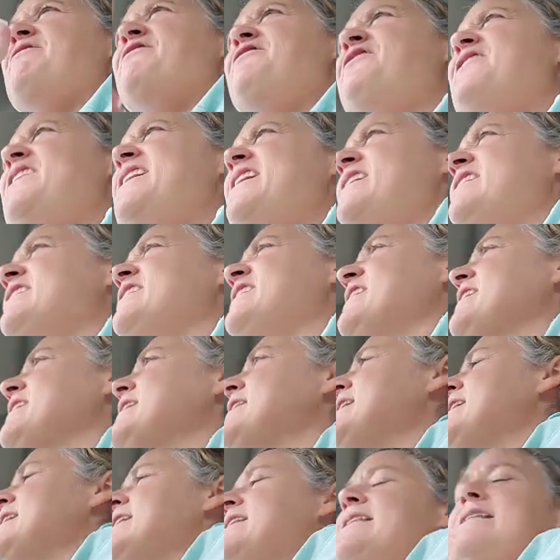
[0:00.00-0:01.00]
feeling
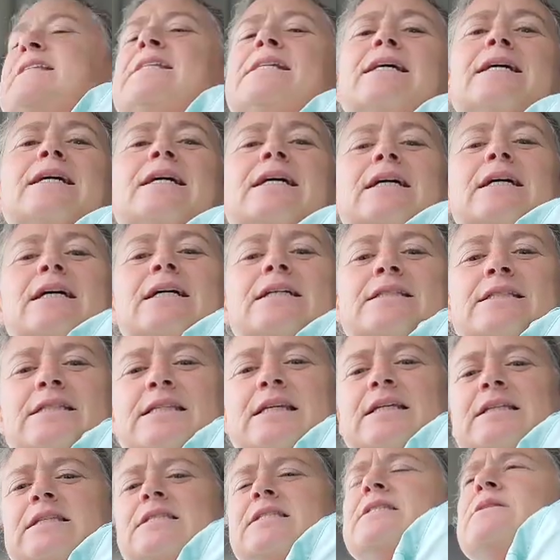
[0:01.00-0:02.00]

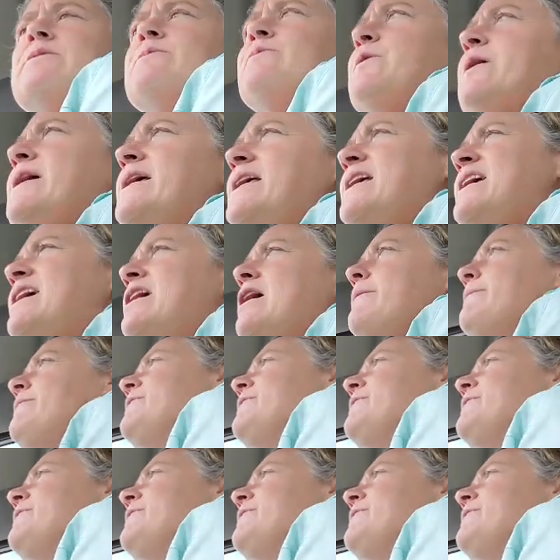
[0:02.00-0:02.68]
since waking up